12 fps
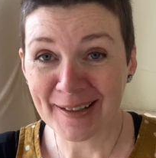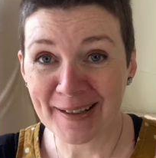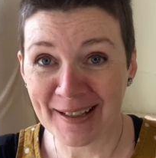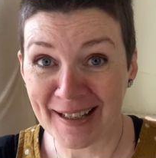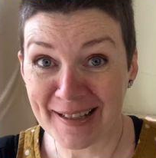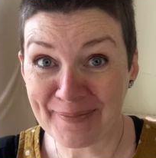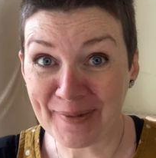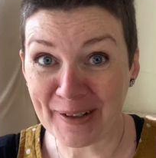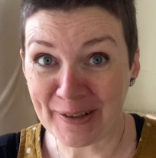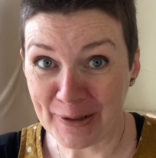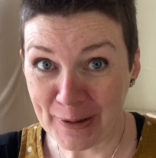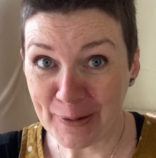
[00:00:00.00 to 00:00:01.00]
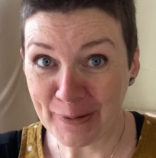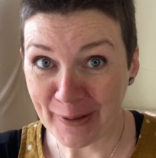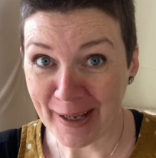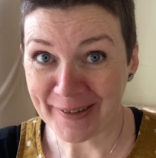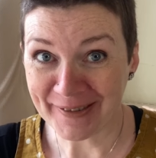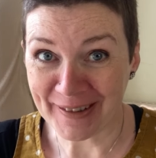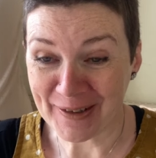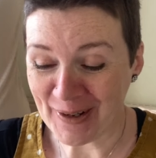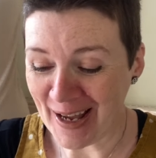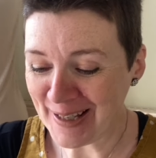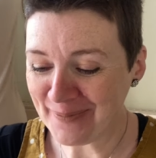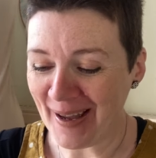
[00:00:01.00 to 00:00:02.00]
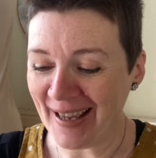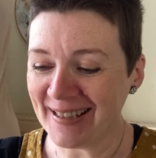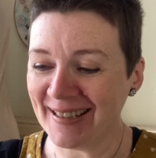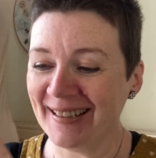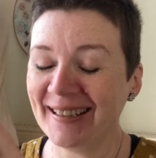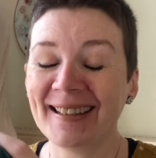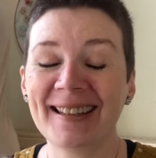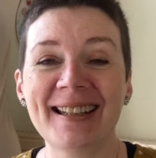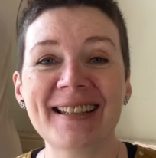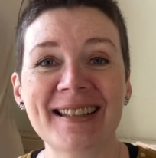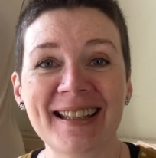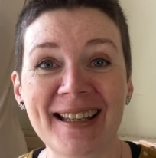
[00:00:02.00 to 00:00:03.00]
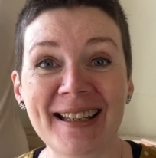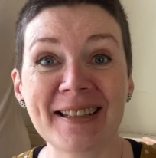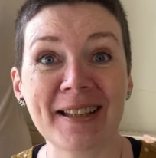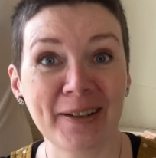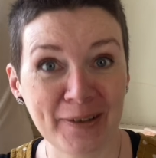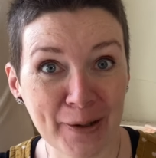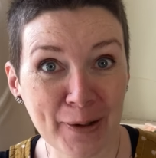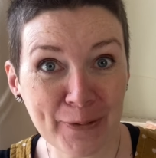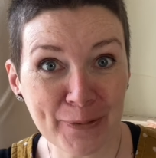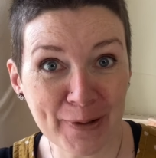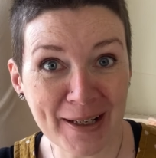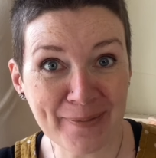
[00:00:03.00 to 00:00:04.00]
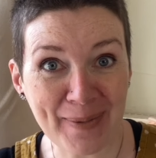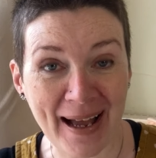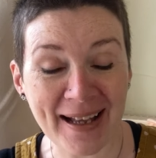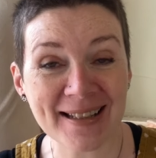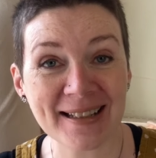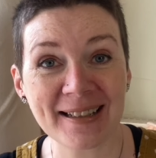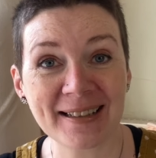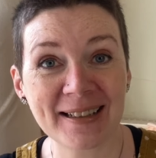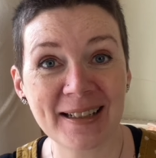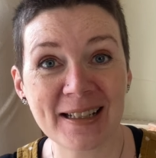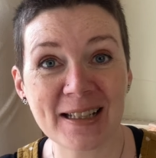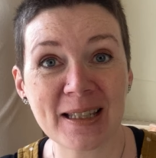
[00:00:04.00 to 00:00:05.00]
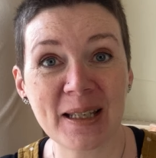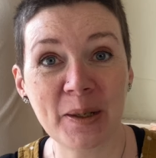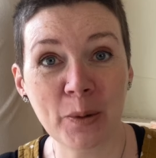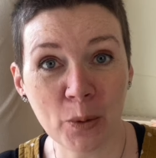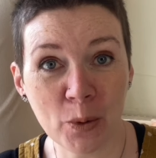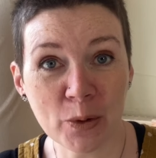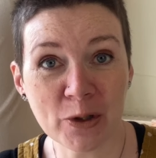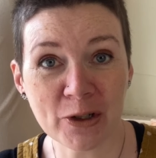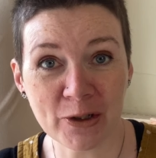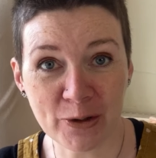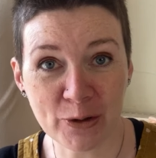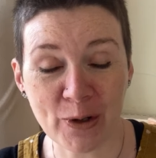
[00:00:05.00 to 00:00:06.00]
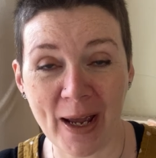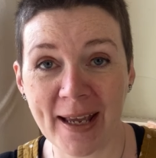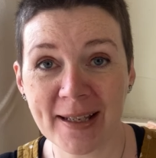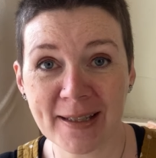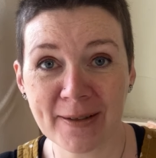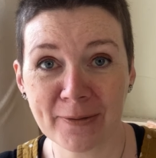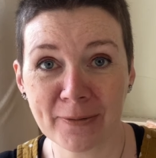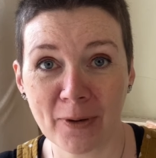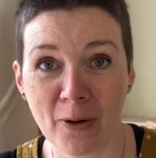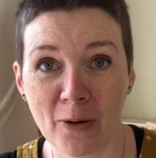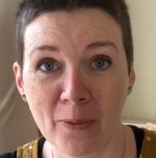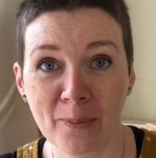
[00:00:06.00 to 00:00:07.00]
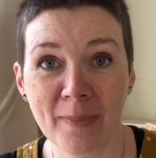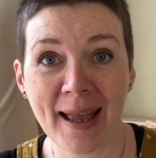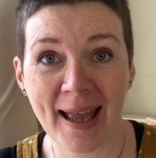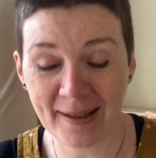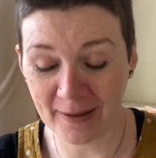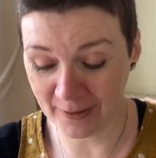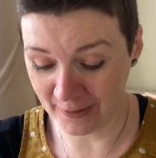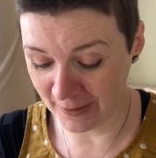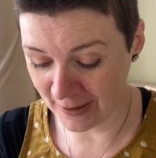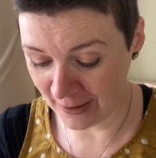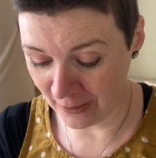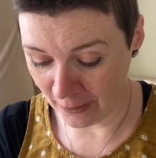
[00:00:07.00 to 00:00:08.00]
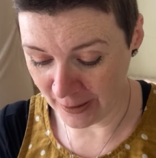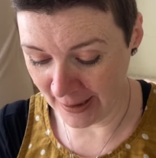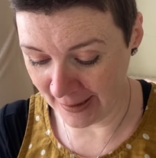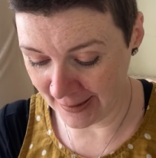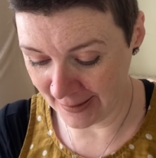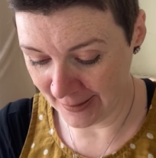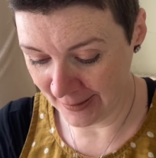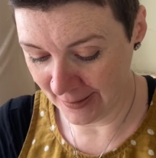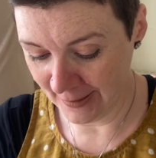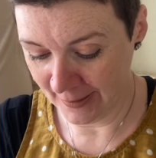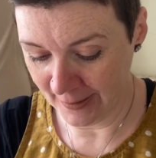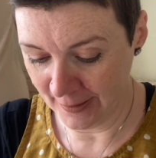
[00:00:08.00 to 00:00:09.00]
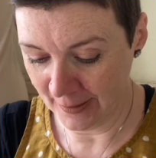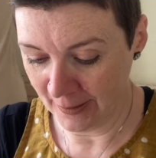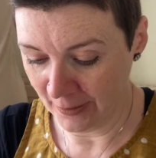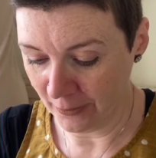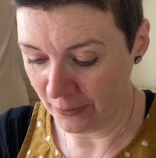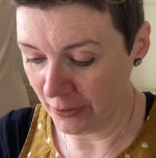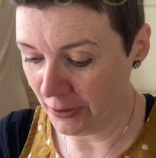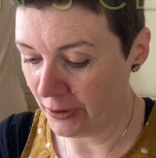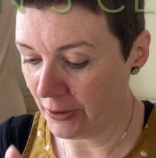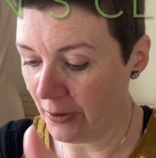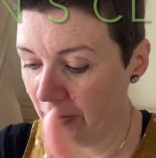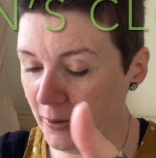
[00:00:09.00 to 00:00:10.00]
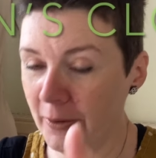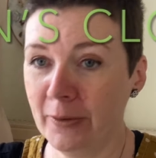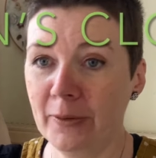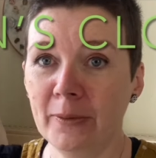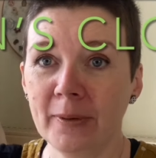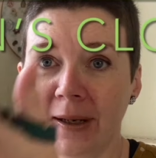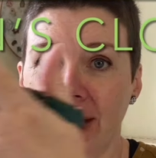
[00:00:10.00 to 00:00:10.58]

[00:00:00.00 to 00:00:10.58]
is my new favourite dress pattern. This is another free pattern, and it's the Orchard dress from Helen's Closet. I'll just show you a